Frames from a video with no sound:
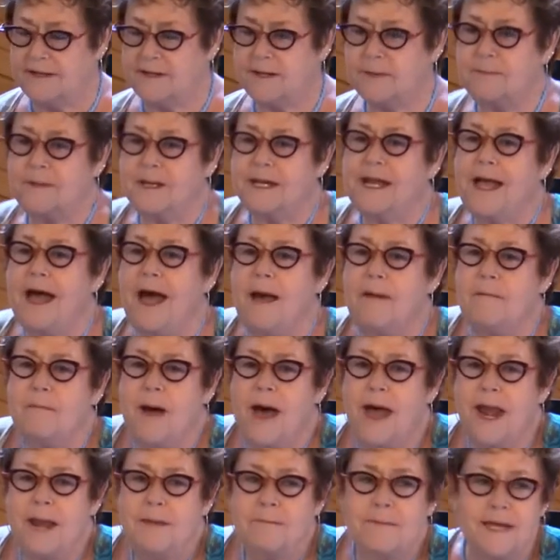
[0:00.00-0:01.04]
The
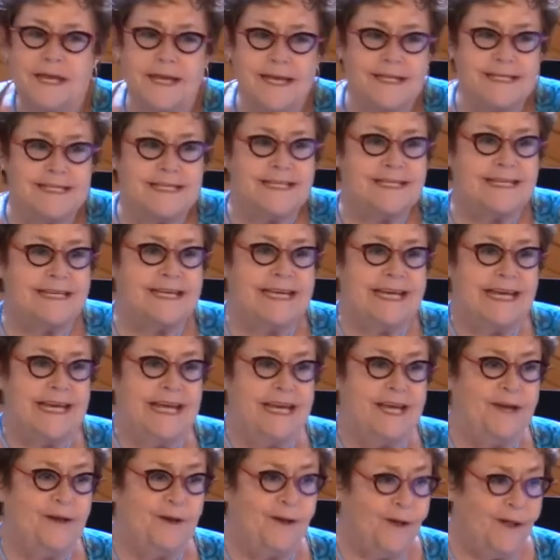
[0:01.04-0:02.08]
body begins to
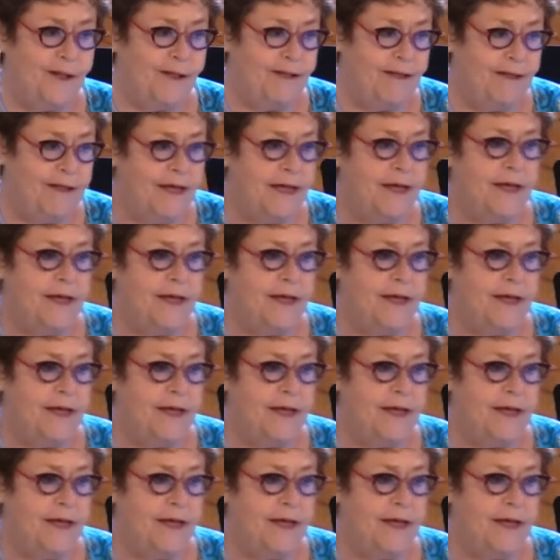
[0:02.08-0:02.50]
heal.